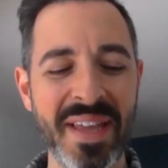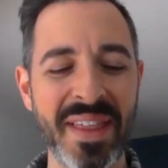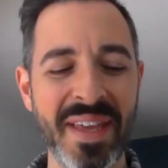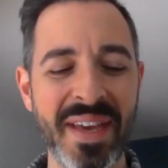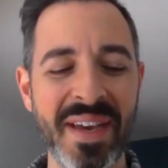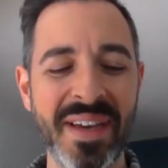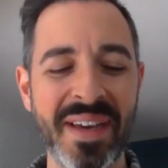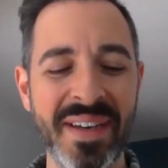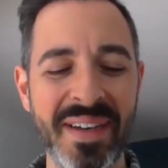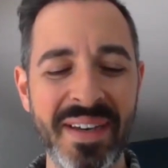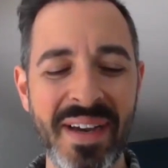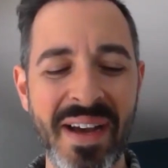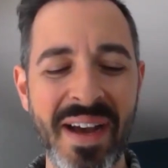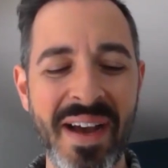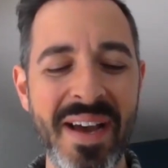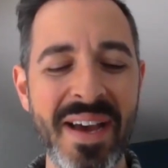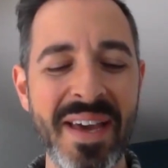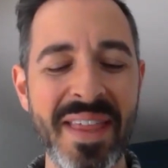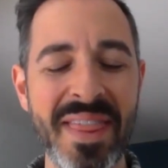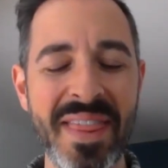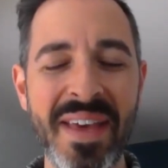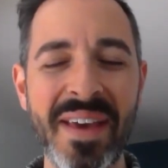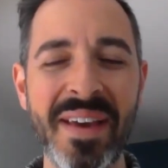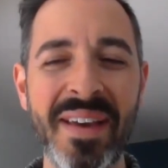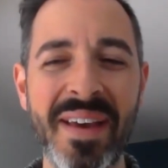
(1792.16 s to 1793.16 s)
I think
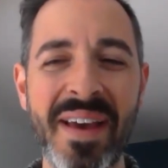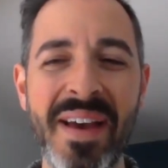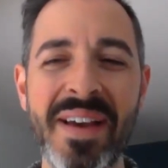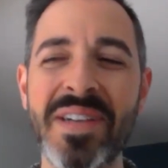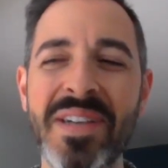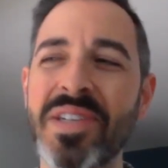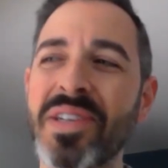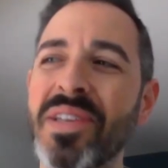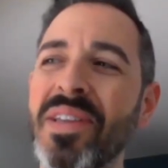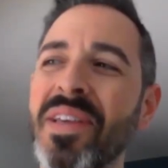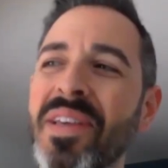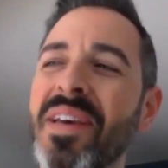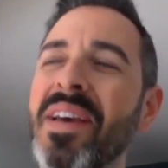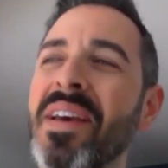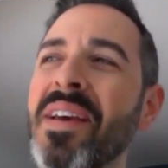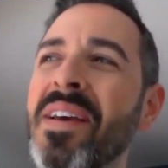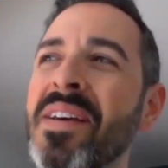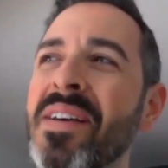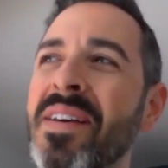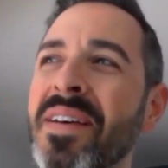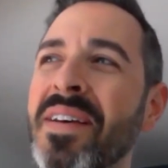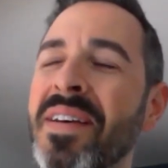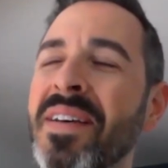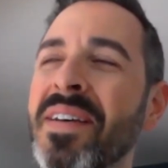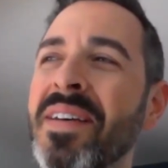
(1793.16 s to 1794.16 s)
actually,
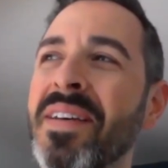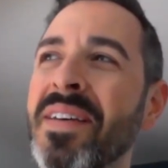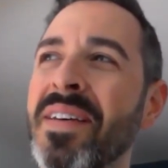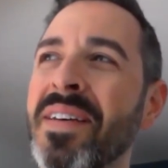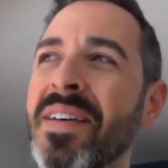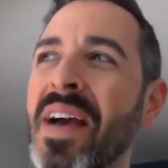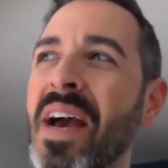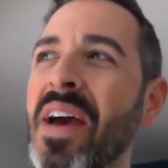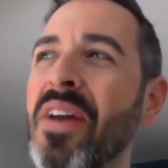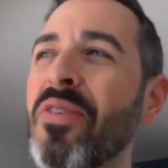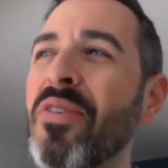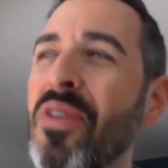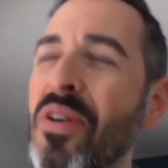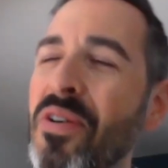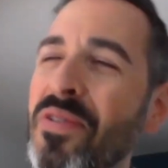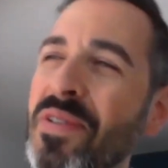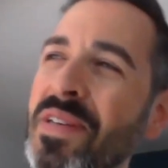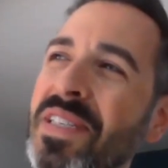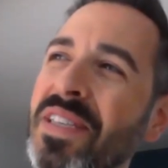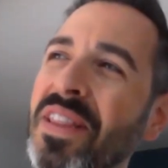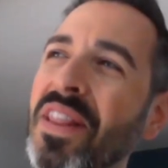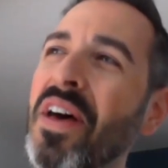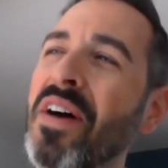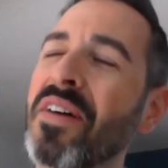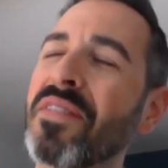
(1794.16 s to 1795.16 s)
I don't
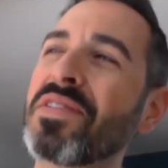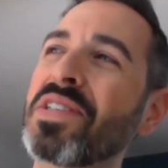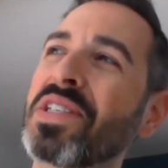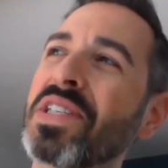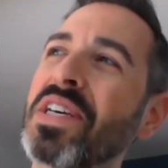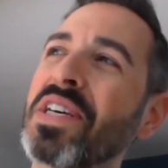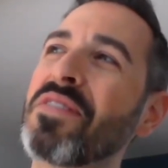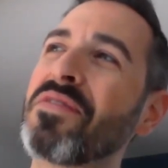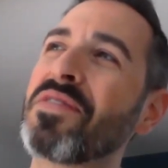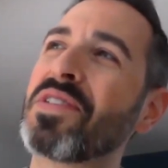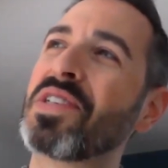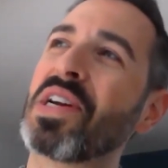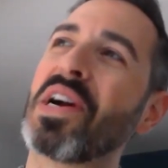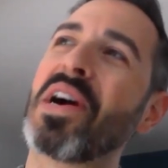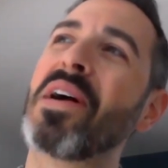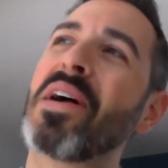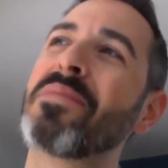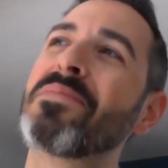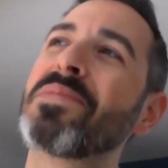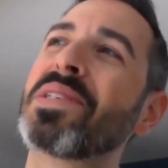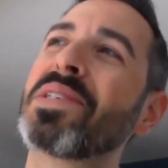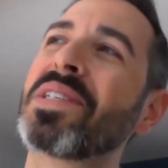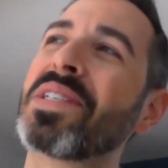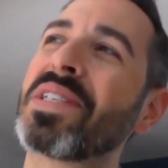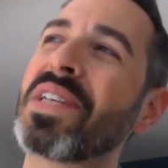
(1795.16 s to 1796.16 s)
always love Steve
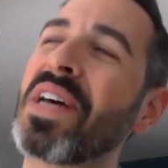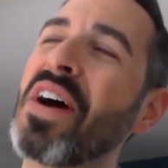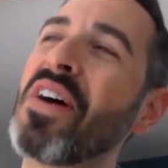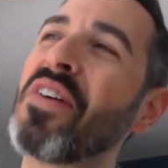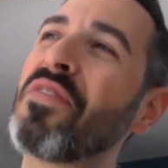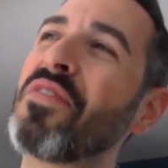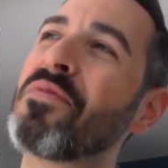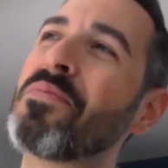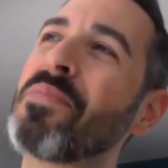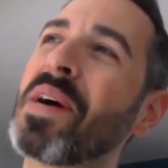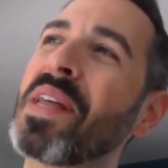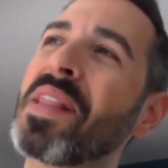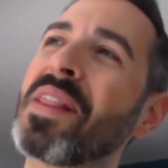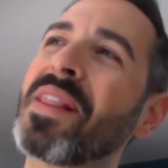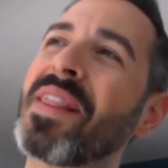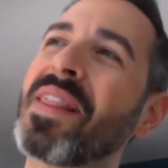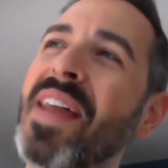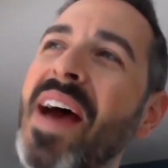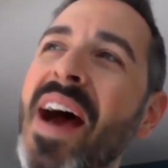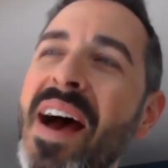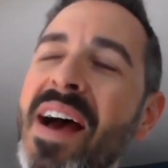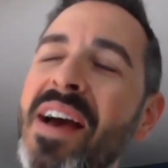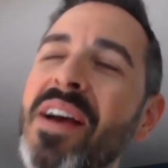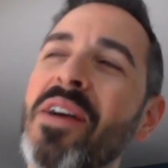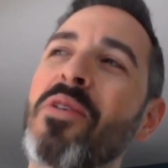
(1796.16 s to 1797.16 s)
Jobs stuff, but
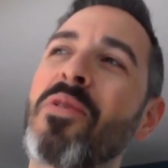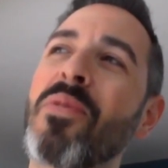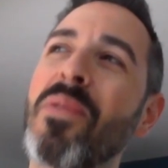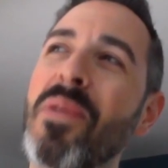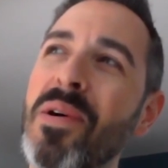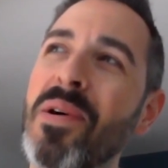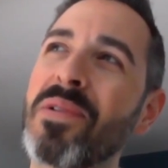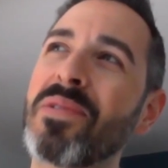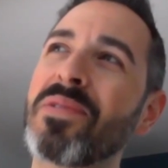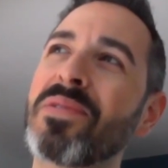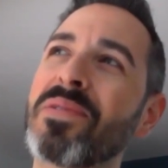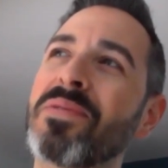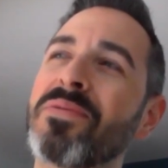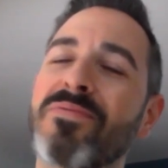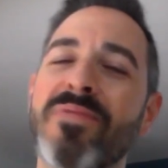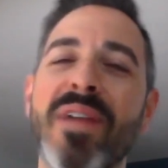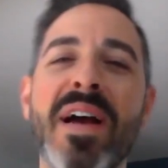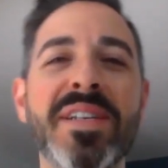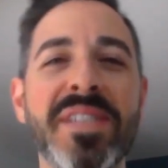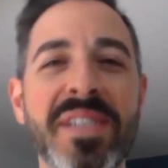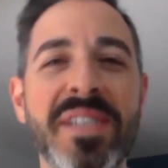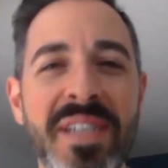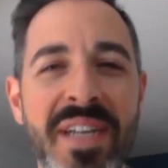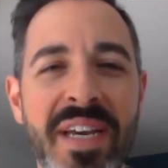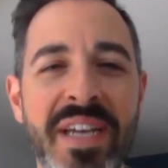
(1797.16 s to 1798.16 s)
that quote
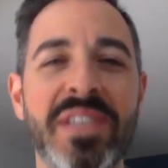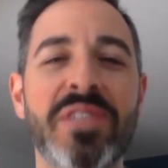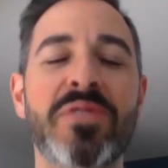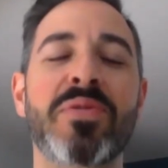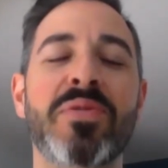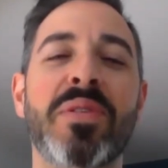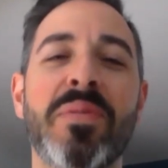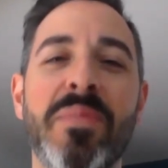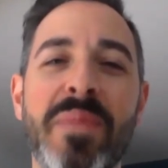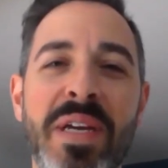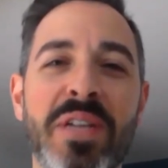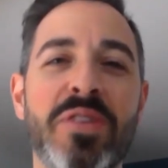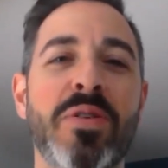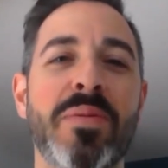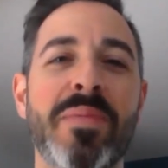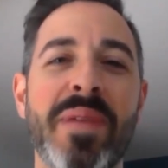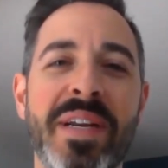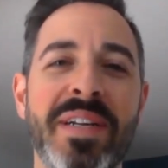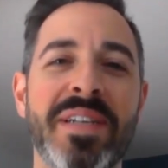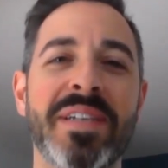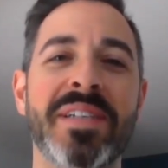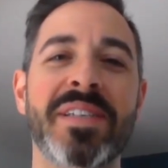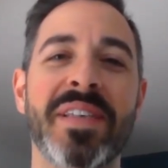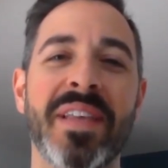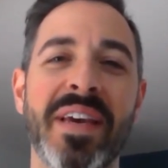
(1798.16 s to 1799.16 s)
resonates with me
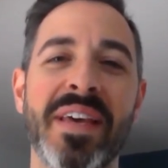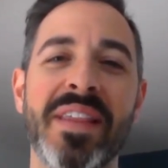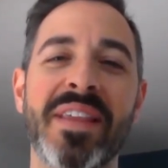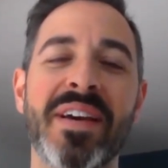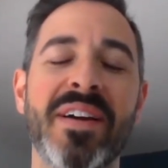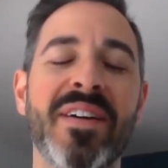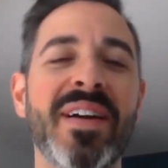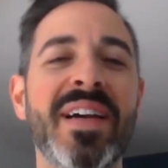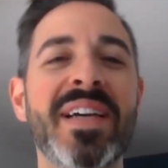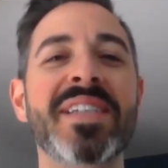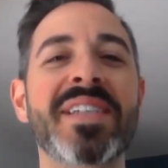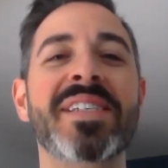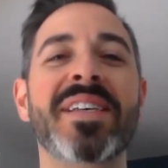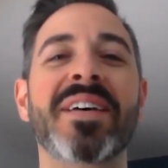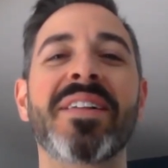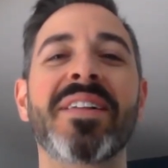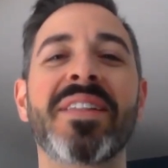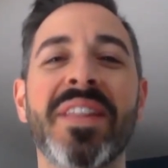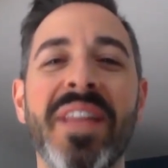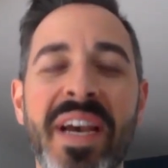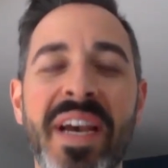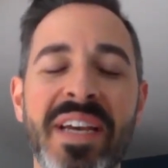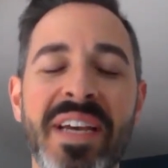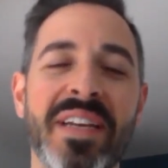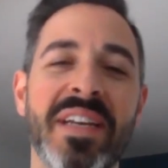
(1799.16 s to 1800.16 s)
tremendously. There is a
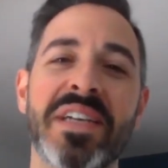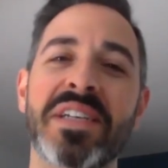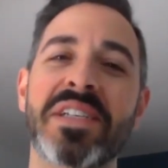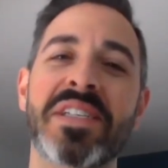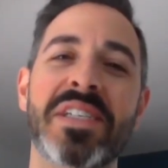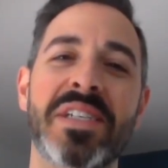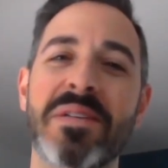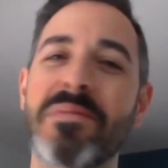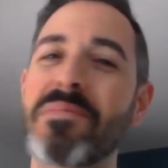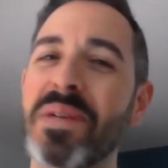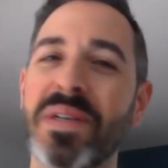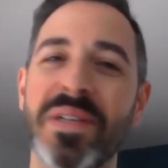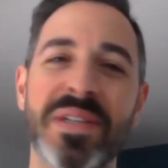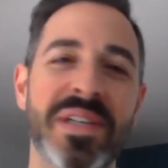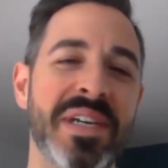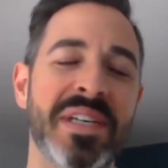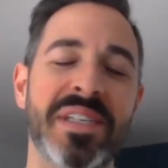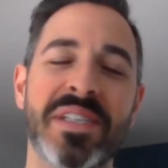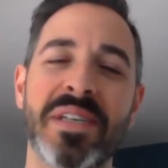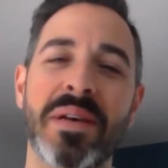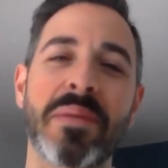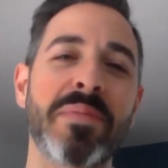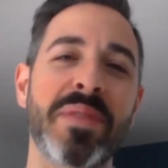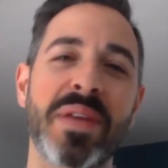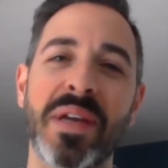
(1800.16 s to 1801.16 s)
lightness to building
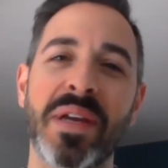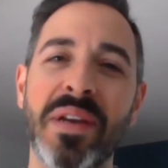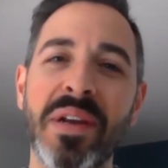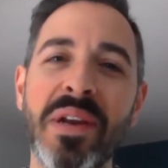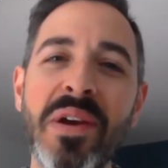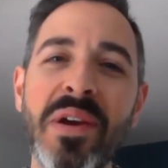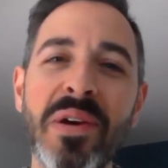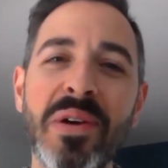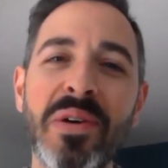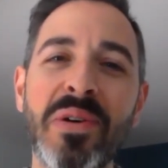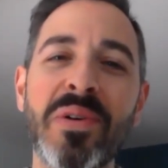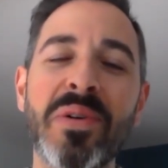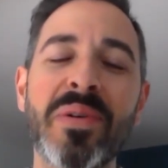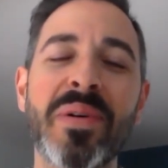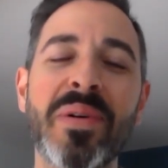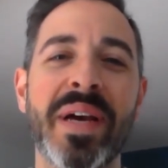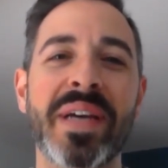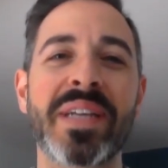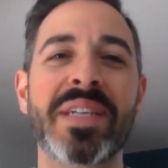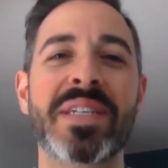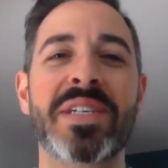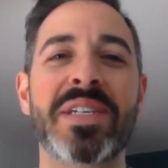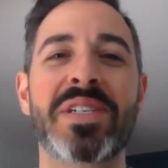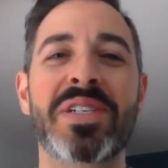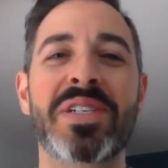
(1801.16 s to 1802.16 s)
something new and